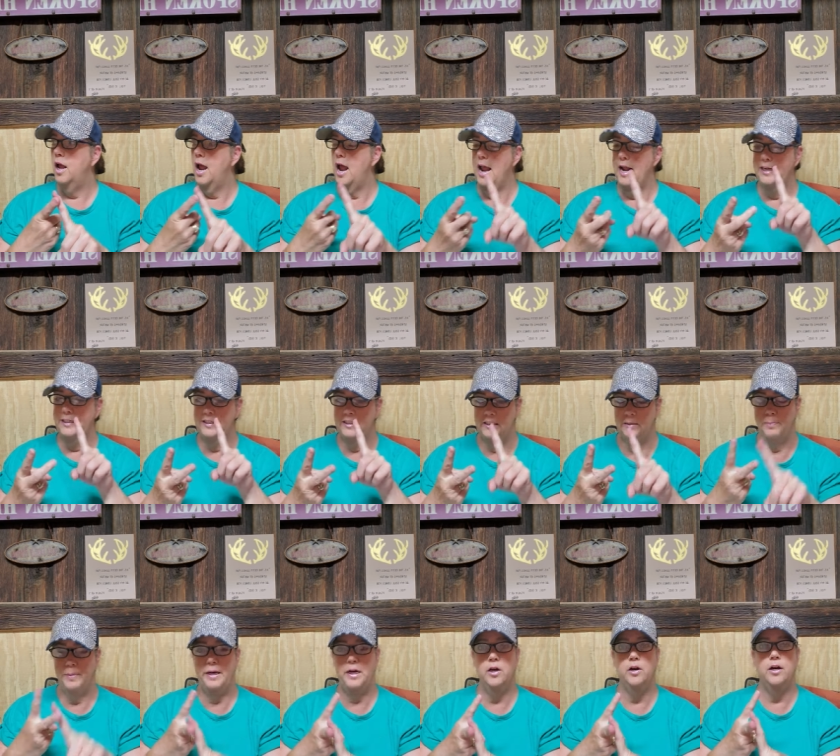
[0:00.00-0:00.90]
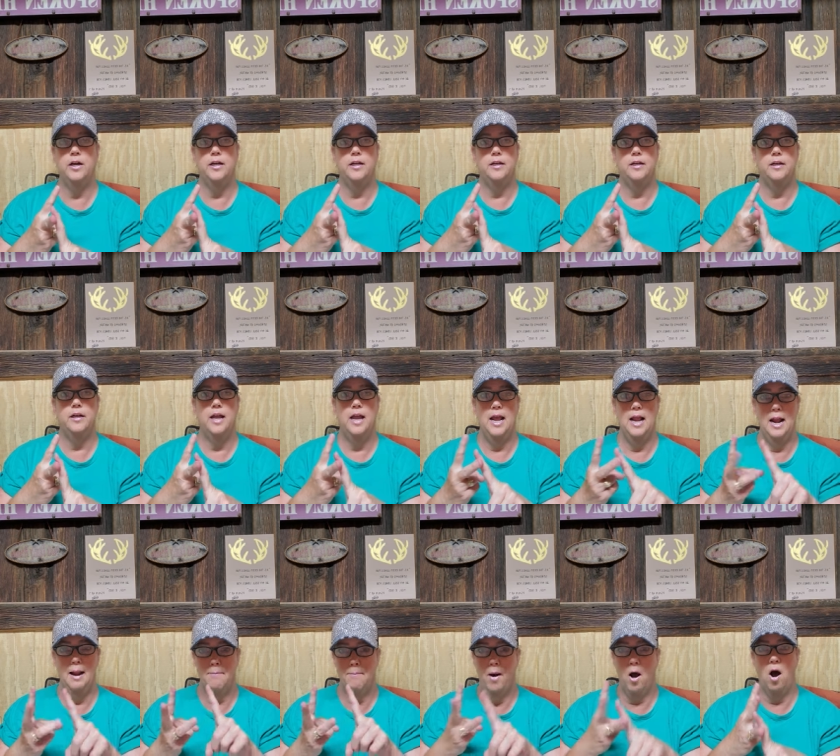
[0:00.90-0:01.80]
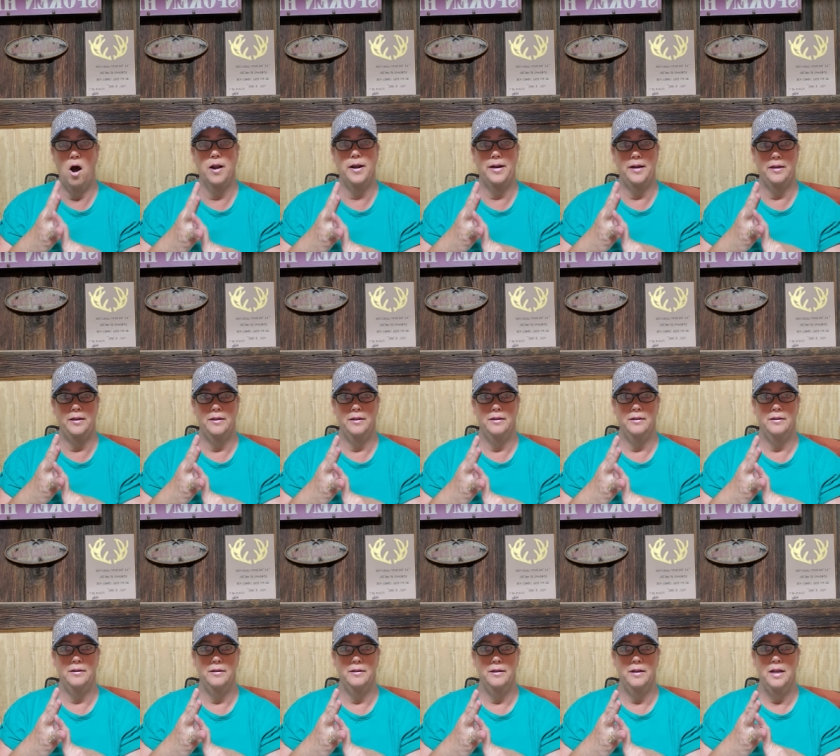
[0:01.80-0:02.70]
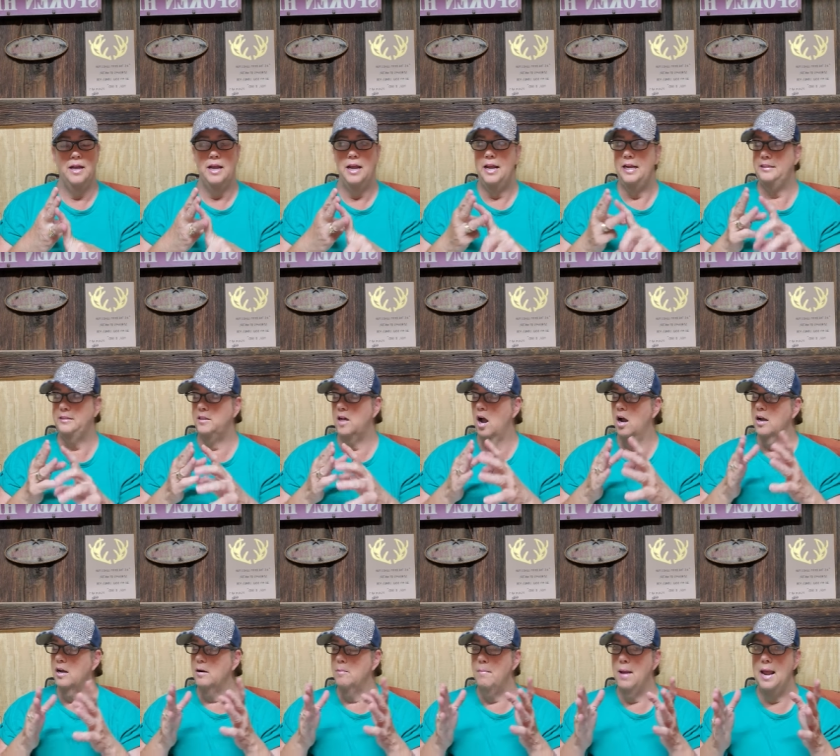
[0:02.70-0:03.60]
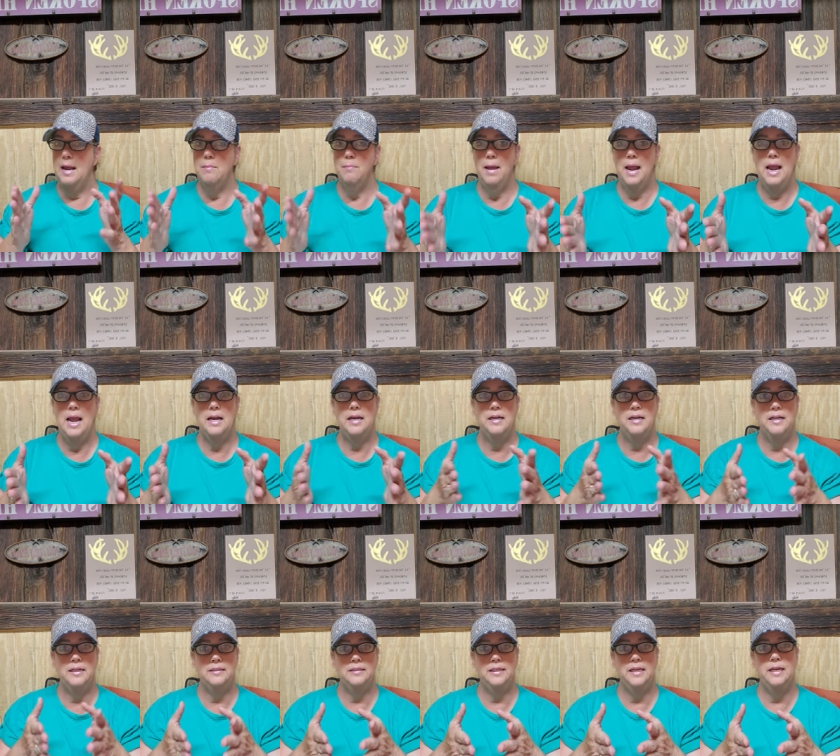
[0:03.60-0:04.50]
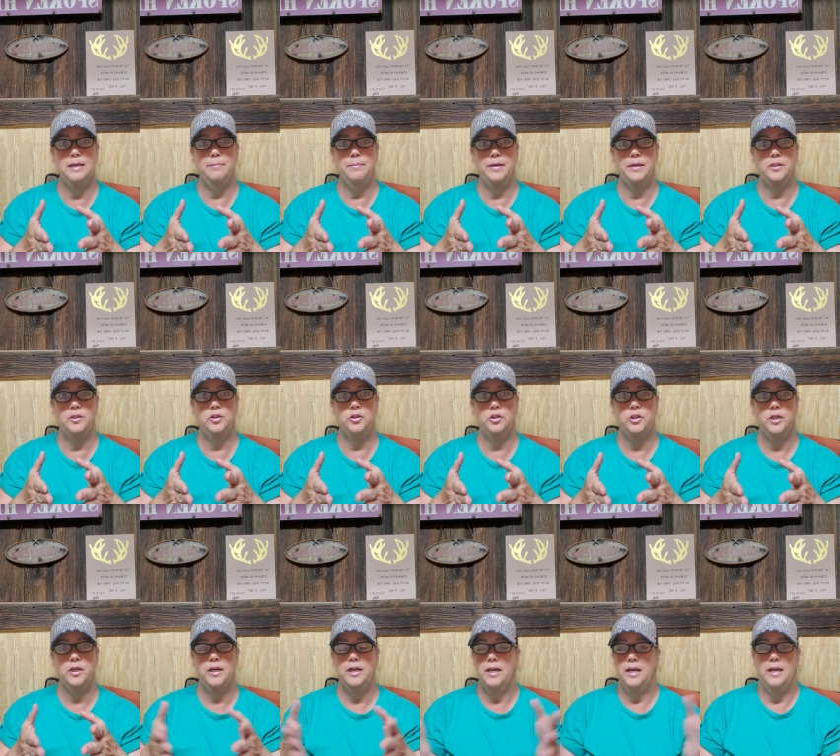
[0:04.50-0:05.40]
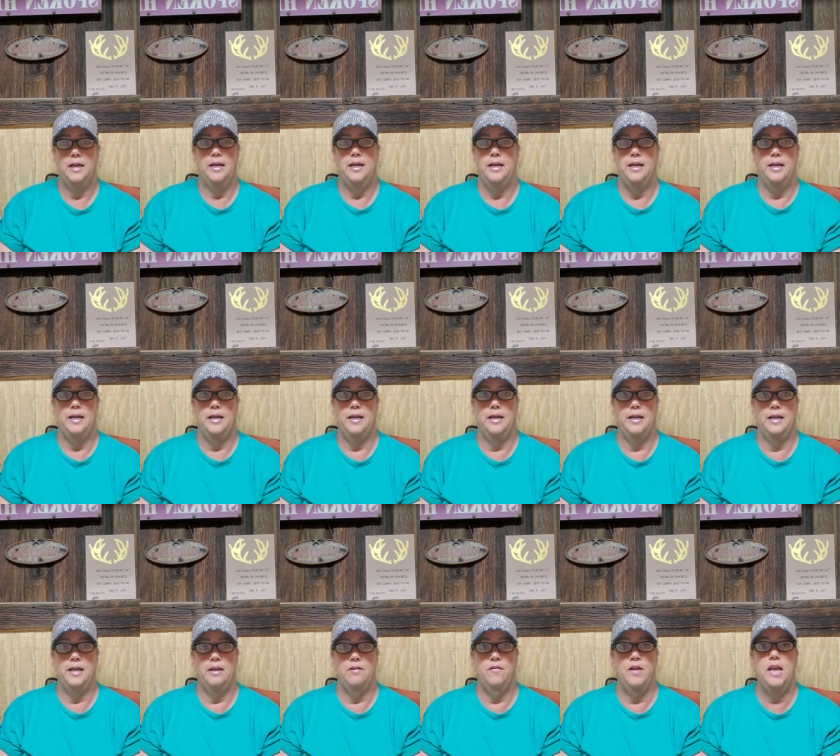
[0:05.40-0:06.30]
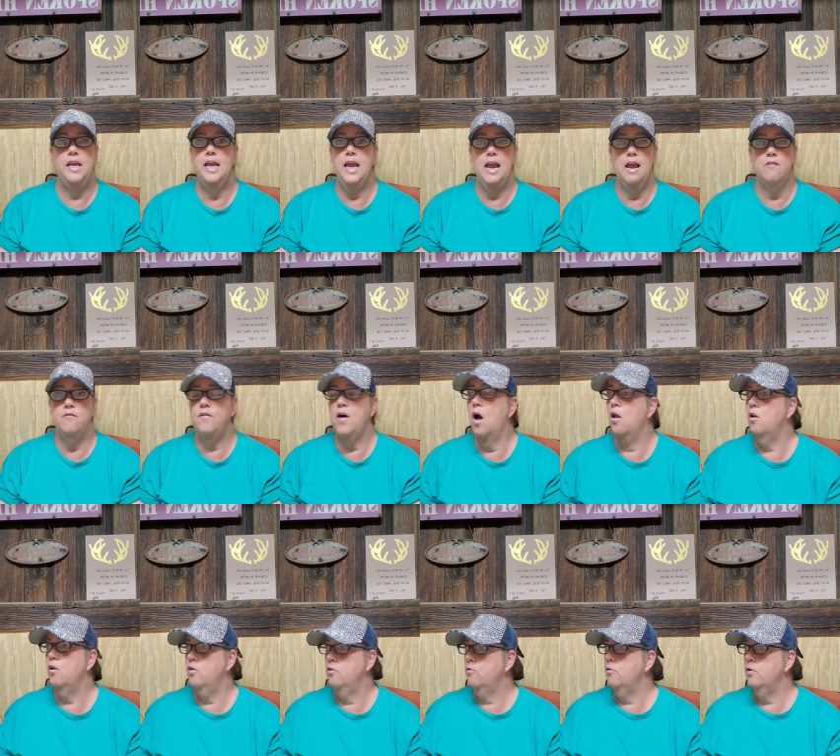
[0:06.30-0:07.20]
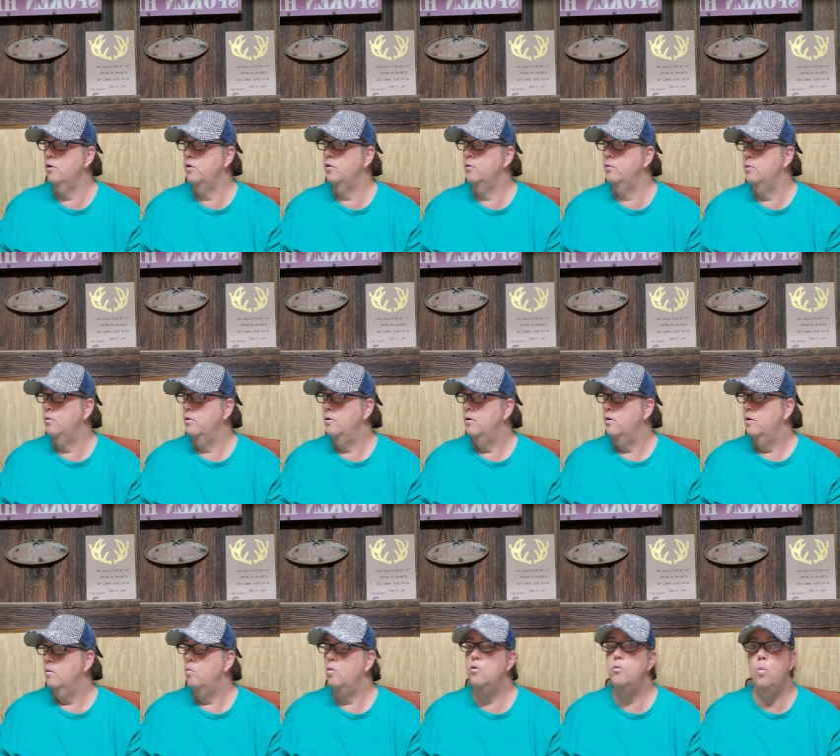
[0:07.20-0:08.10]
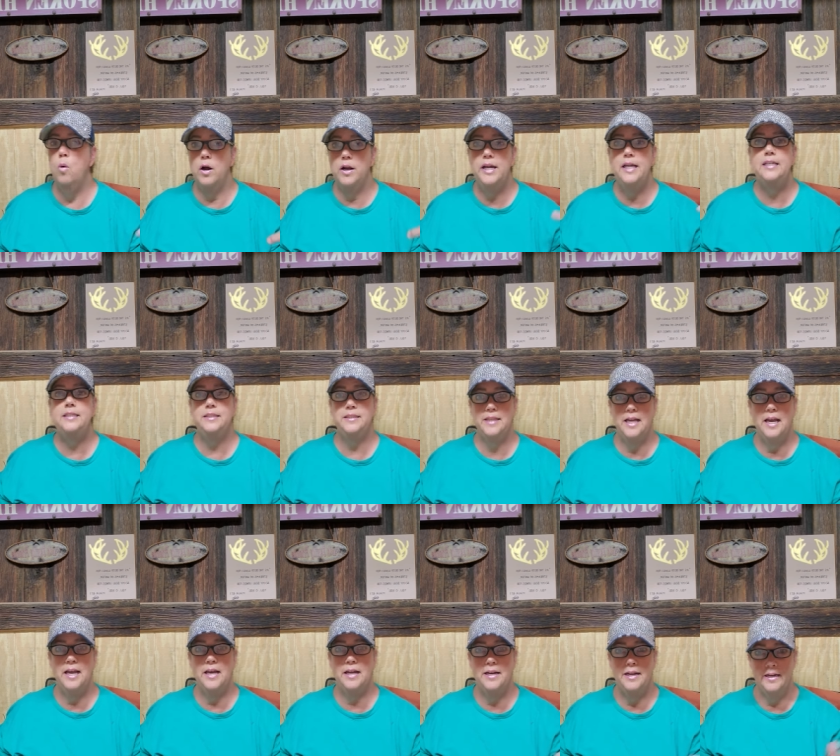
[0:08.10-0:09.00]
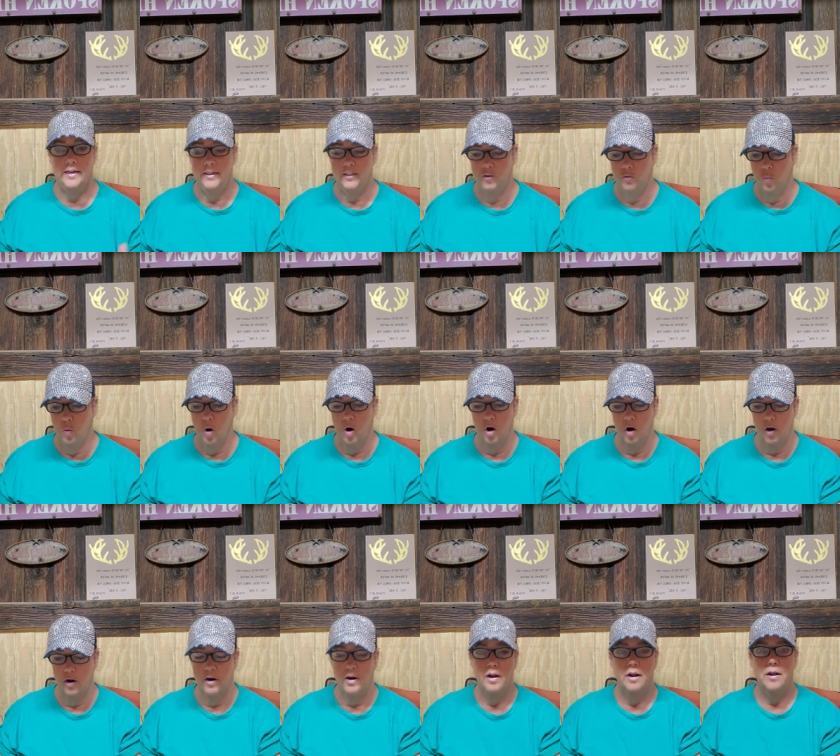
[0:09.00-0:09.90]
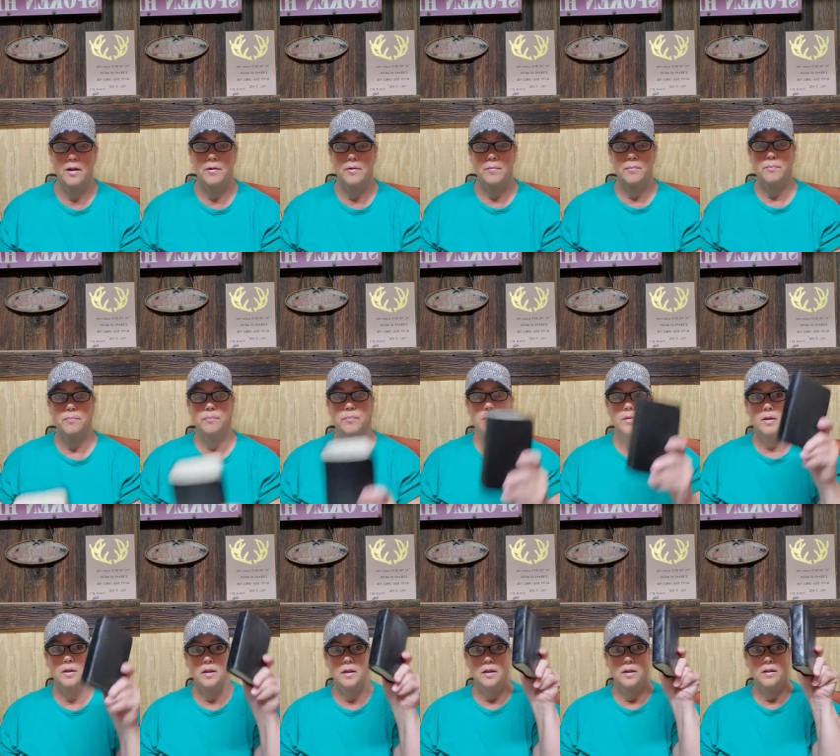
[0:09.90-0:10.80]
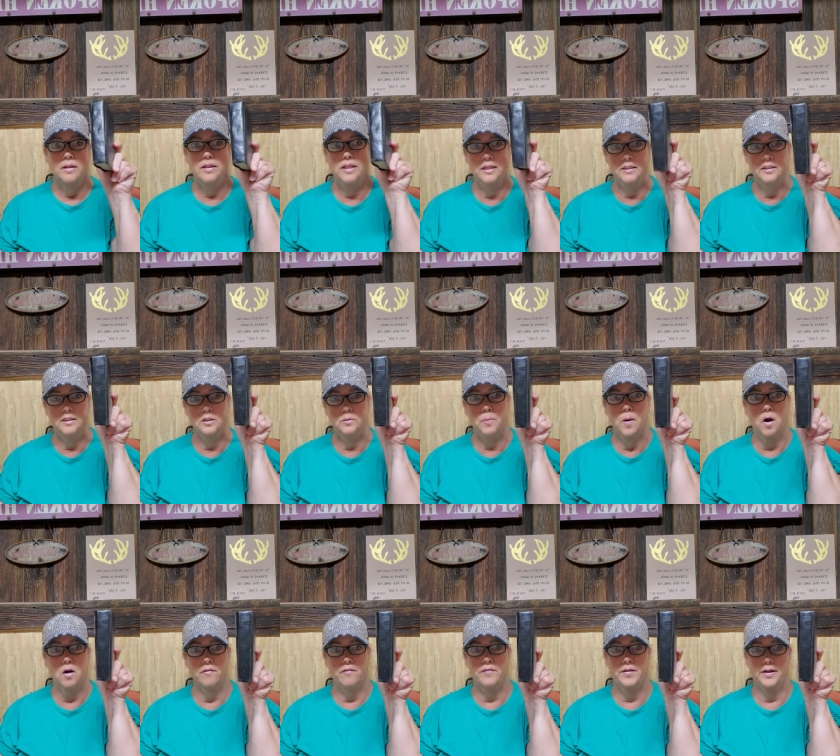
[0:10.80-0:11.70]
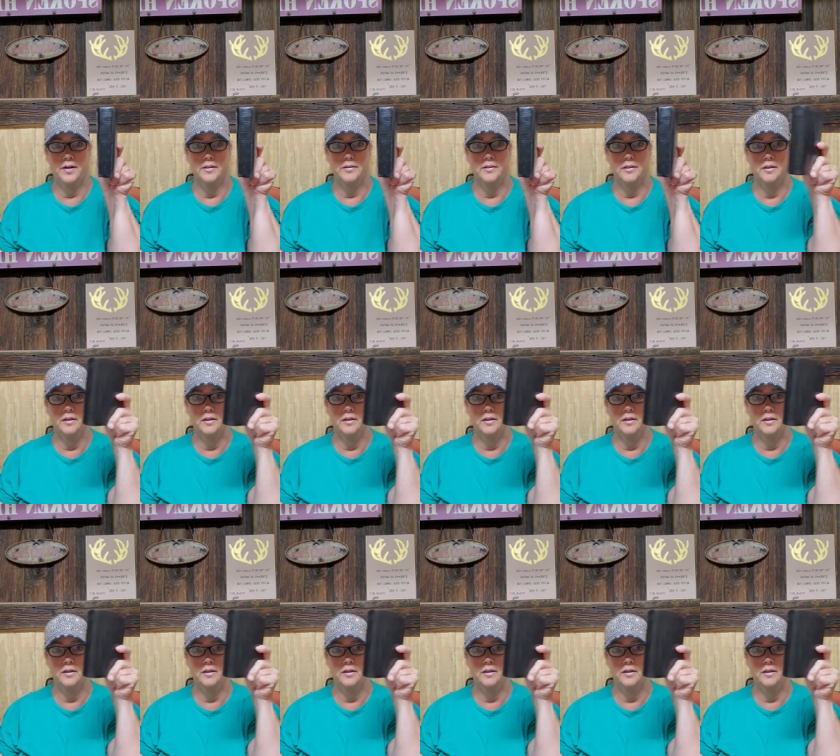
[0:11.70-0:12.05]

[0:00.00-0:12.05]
a spirit, and a body. He's not going to make man in his image if he can't follow through with what he said in his word. This is perfect.